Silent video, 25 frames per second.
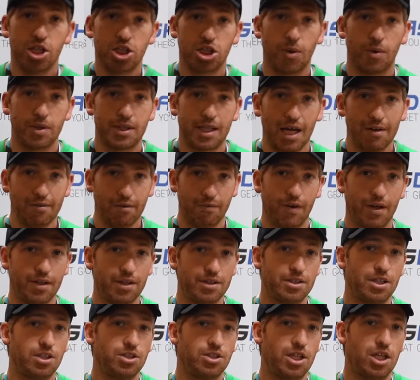So with that, if you
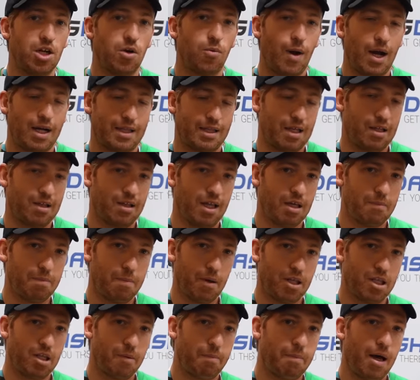found this interesting, whack that
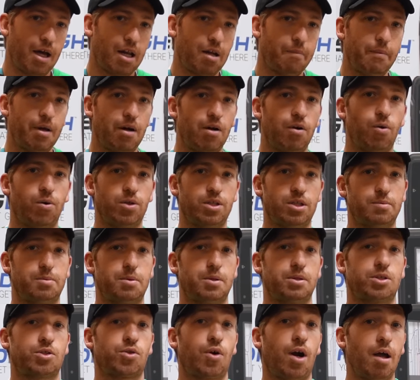like button at the bottom there or the
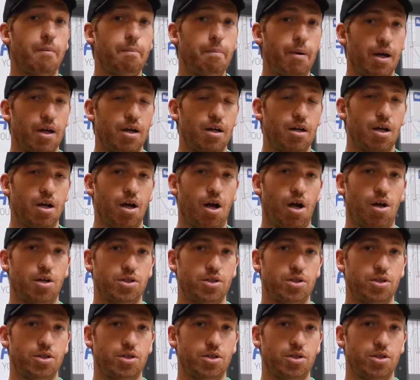subscribe button.